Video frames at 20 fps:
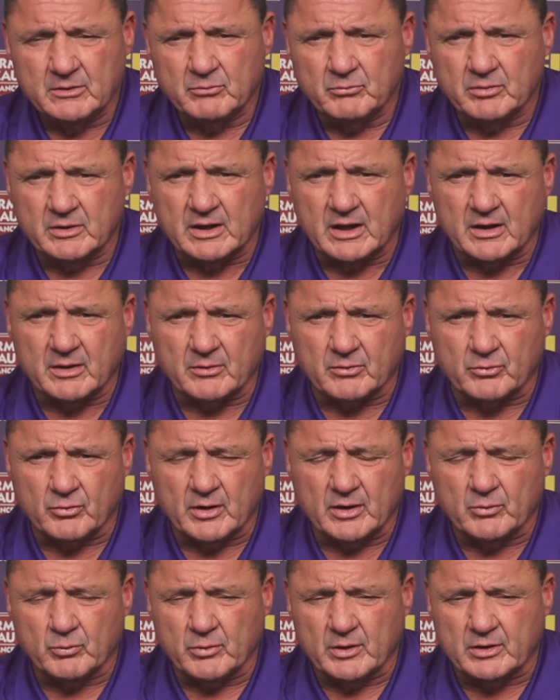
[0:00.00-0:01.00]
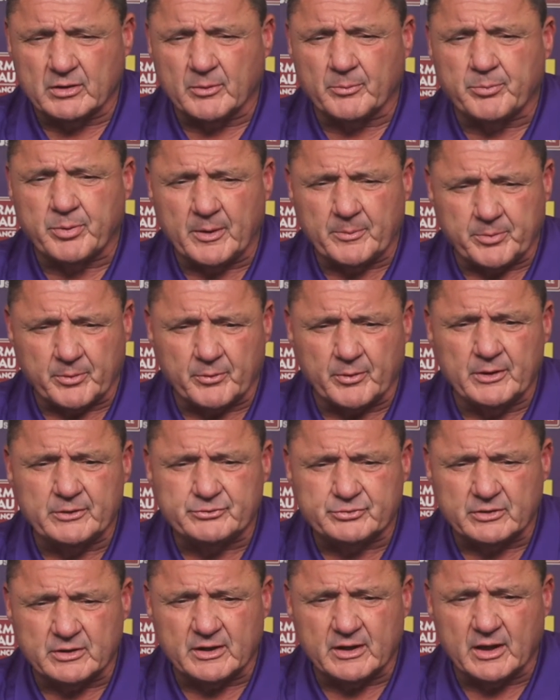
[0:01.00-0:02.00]
We got a great week of
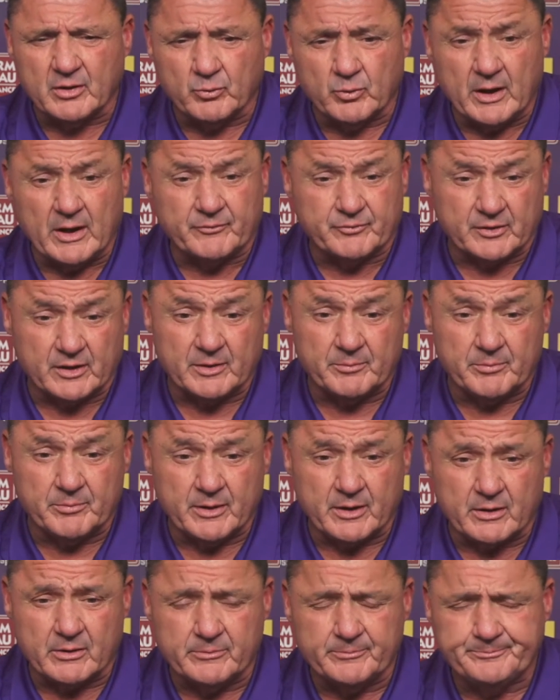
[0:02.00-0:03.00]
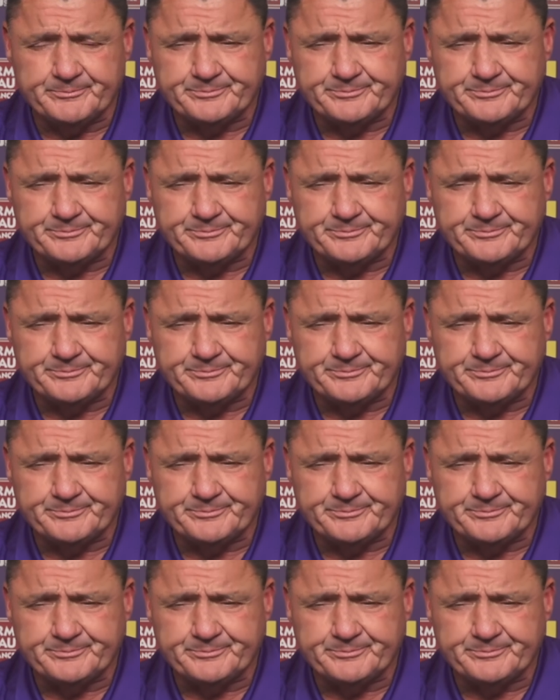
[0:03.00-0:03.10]
preparation ahead. We have to get better.